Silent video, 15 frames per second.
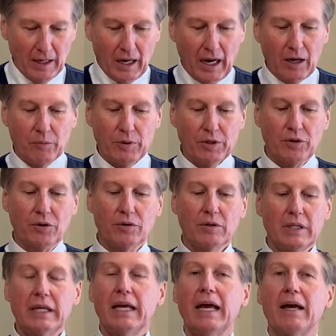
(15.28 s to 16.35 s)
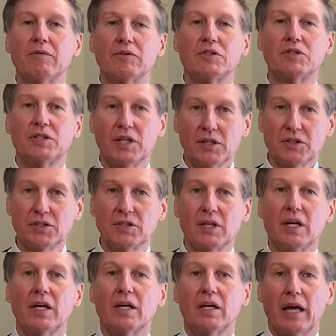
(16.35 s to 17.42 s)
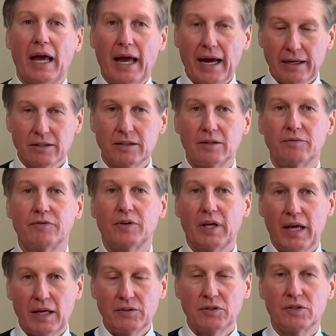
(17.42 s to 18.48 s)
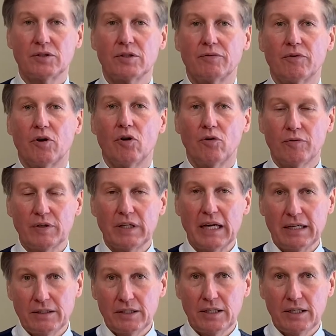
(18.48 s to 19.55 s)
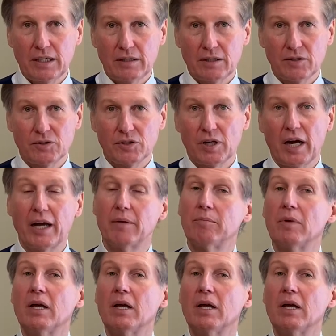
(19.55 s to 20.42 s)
We currently have 6 active cases of COVID-19 at this time.